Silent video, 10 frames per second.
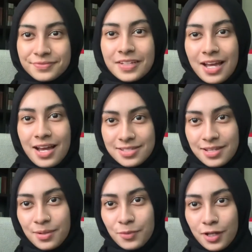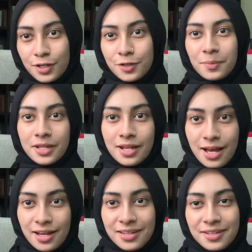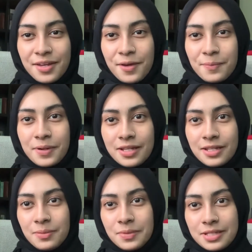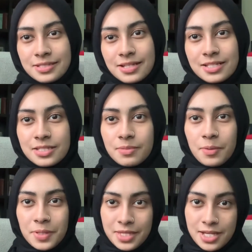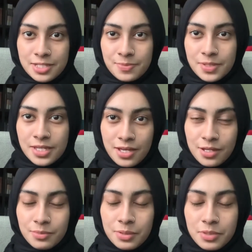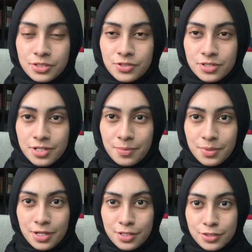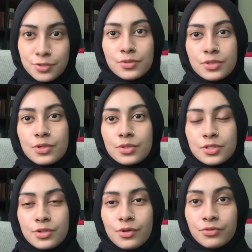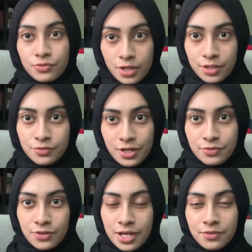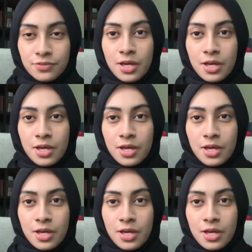Assalamualaikum and hi. My name is Azima binti Azmi and my matrix number is 200855.